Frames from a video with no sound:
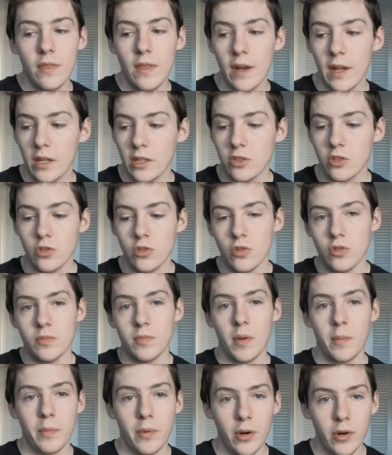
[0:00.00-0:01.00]
then I can just use
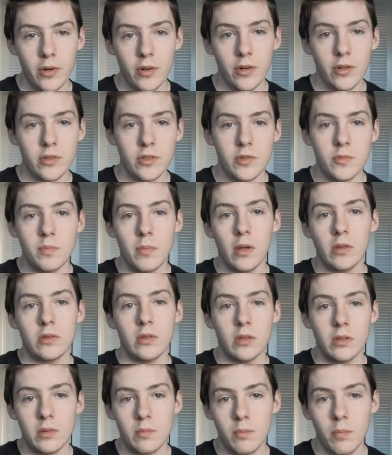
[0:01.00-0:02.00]
my burner and just
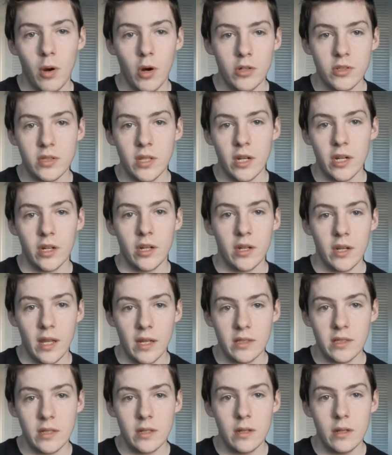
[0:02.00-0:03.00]
melt the parts that are
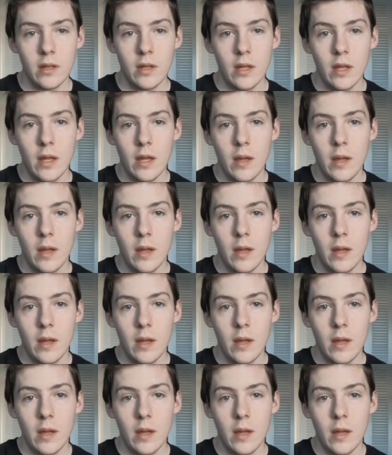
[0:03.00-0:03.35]
connected.